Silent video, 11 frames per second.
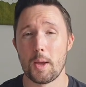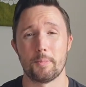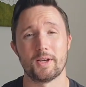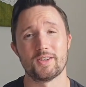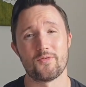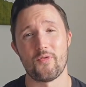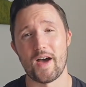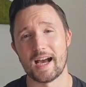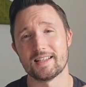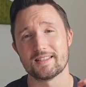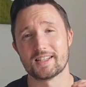because
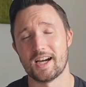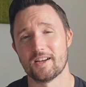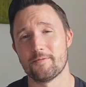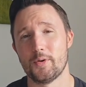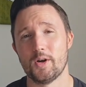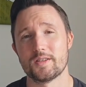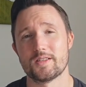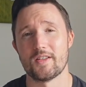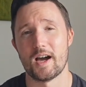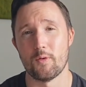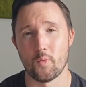that's the kind of person
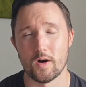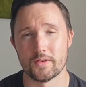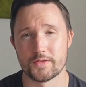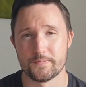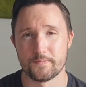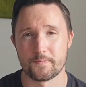that I was.